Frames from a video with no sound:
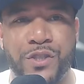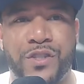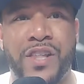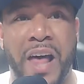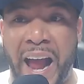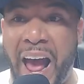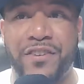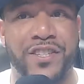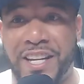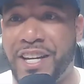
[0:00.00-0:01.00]
like after
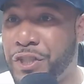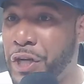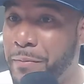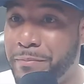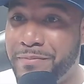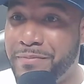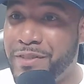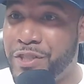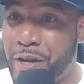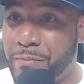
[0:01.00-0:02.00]
seeing
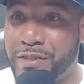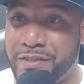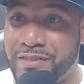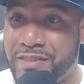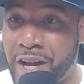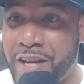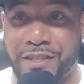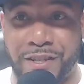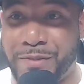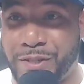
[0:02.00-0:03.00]
Chumps
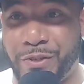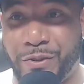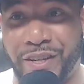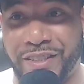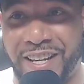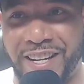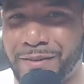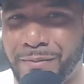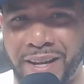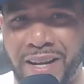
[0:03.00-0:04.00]
Customs do their things,
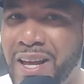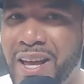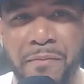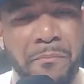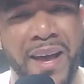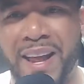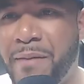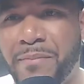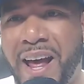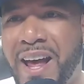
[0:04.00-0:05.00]
I'm like, man,
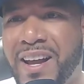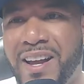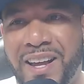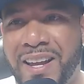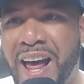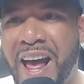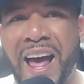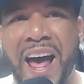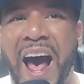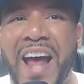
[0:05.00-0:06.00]
I'm not. And
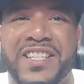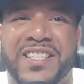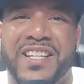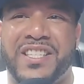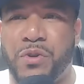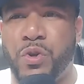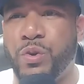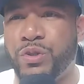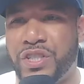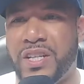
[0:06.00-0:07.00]
Lloyd I just did some Lloyd
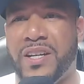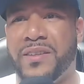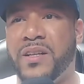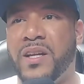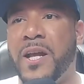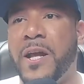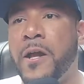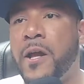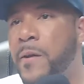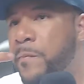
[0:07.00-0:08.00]
cool shit. Lloyd
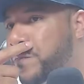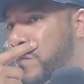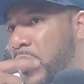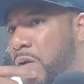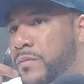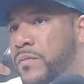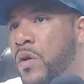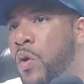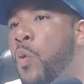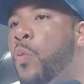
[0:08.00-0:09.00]
be hooking some
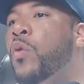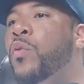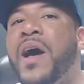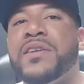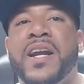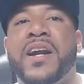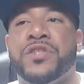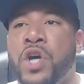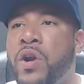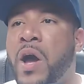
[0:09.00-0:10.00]
up. Yeah. Well, when I was in
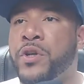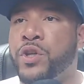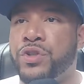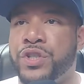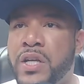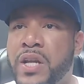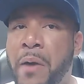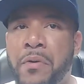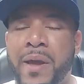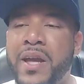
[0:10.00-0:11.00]
Arizona, I would do shit. I
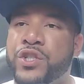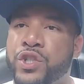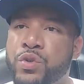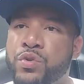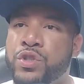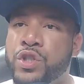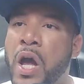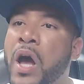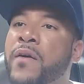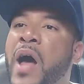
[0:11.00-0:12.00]
would make shoes.
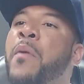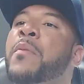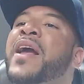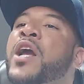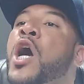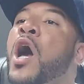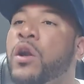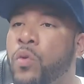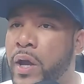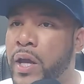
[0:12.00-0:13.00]
I would make color
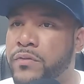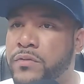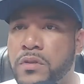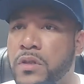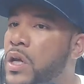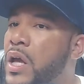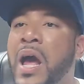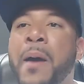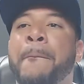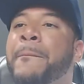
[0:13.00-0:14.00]
waves. I remember.
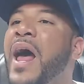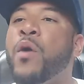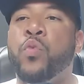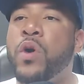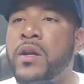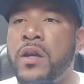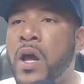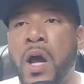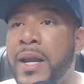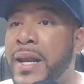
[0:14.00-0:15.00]
But I wouldn't. I
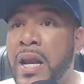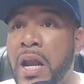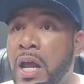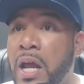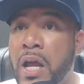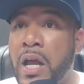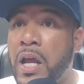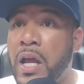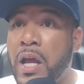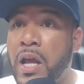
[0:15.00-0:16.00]
seen your Christmas colorway.
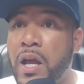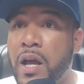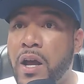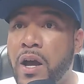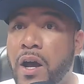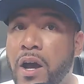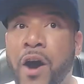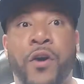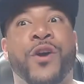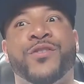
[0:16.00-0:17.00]
Oh,
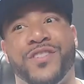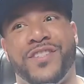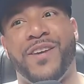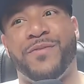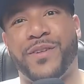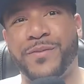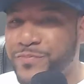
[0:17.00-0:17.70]
no, this is different.